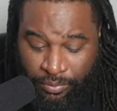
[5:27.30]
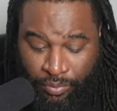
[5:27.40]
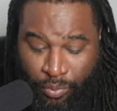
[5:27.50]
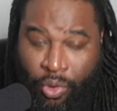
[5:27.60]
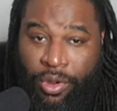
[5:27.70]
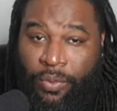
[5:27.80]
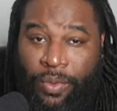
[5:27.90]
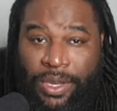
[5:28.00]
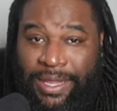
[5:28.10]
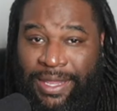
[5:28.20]
more than
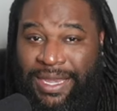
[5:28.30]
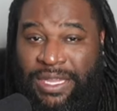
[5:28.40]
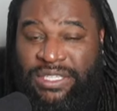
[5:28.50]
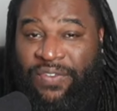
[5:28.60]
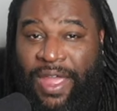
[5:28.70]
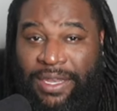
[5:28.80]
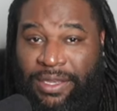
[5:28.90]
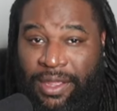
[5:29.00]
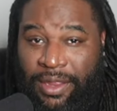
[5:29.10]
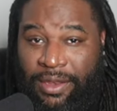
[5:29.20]
willing to get this fight
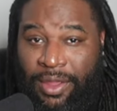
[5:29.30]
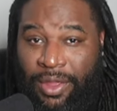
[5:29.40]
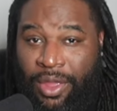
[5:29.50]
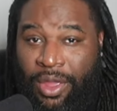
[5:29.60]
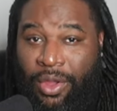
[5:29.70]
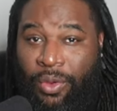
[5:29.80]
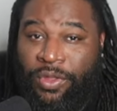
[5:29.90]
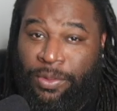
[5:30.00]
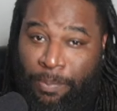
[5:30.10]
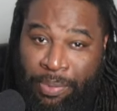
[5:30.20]
done
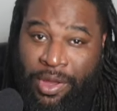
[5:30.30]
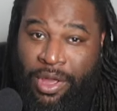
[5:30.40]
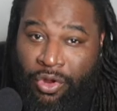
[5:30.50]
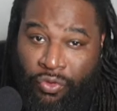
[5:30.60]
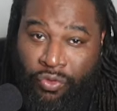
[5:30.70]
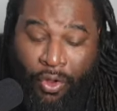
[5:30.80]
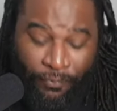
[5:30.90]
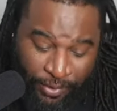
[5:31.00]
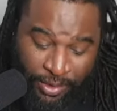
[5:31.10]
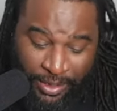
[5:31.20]
with Bud
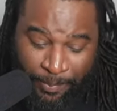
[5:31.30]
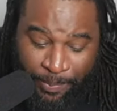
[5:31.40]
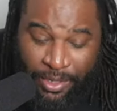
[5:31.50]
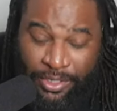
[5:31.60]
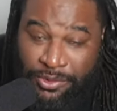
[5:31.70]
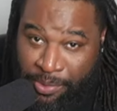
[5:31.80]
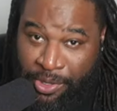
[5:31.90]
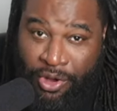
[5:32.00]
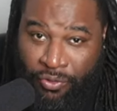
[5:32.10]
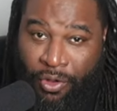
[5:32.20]
Crawford, it appears,
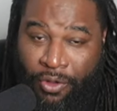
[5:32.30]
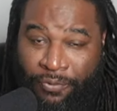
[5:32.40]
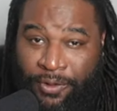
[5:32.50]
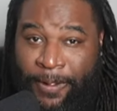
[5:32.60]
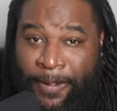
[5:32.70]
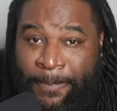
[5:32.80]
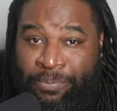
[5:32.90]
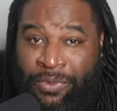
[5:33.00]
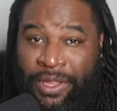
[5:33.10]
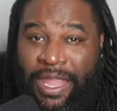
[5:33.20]
Bud Crawford
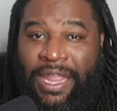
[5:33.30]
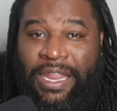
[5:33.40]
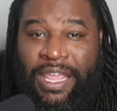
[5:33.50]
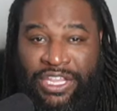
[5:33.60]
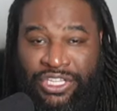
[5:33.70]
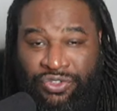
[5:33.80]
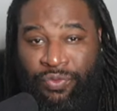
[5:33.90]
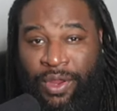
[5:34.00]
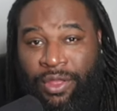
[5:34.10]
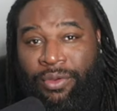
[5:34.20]
and
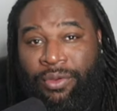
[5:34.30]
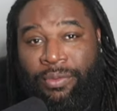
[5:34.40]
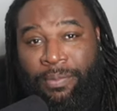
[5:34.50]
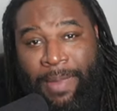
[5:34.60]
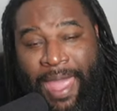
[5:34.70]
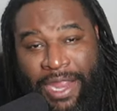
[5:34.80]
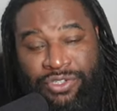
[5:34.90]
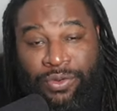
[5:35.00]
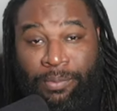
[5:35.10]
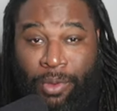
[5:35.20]
Israel
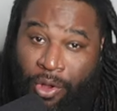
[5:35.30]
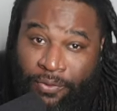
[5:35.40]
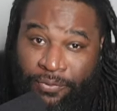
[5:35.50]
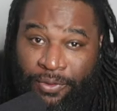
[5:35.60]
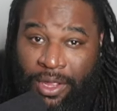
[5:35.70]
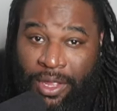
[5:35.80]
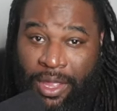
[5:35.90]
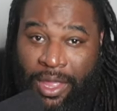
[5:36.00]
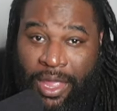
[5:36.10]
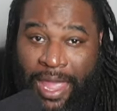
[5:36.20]
Madrimov.
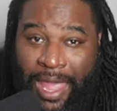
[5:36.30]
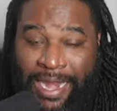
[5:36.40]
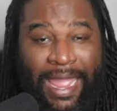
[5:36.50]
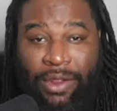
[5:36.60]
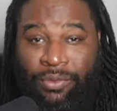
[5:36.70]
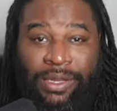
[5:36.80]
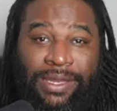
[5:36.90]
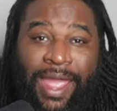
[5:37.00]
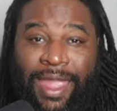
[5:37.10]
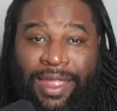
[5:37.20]
And not only
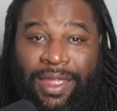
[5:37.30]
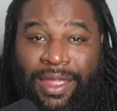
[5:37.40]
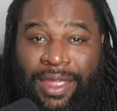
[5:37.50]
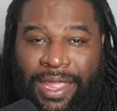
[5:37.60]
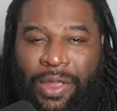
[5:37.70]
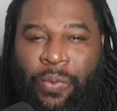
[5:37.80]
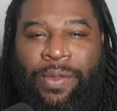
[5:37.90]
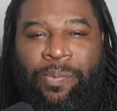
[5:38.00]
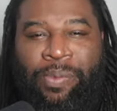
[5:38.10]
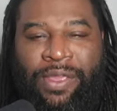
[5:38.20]
that, it
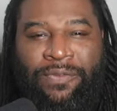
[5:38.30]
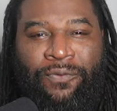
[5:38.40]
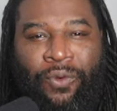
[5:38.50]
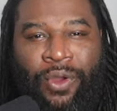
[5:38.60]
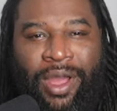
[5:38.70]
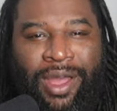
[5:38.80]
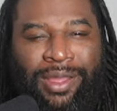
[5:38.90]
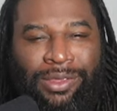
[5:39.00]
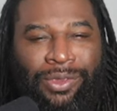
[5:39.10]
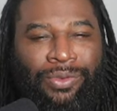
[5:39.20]
would be for a
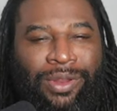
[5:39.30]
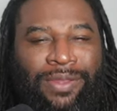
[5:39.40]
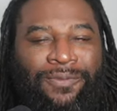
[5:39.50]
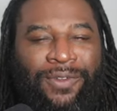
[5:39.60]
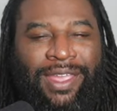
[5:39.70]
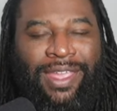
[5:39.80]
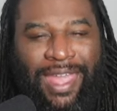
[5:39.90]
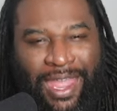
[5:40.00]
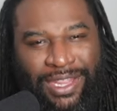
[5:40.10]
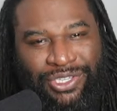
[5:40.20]

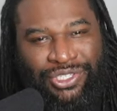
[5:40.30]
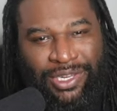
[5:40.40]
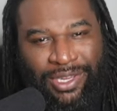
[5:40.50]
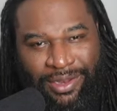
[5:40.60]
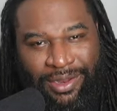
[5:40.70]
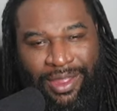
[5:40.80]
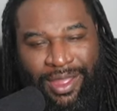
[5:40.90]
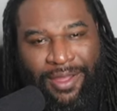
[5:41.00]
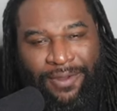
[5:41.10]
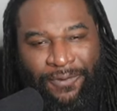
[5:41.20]
unification
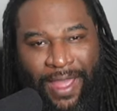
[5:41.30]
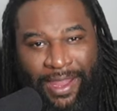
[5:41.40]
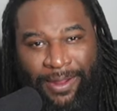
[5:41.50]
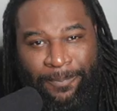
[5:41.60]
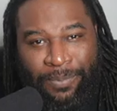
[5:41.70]
fight.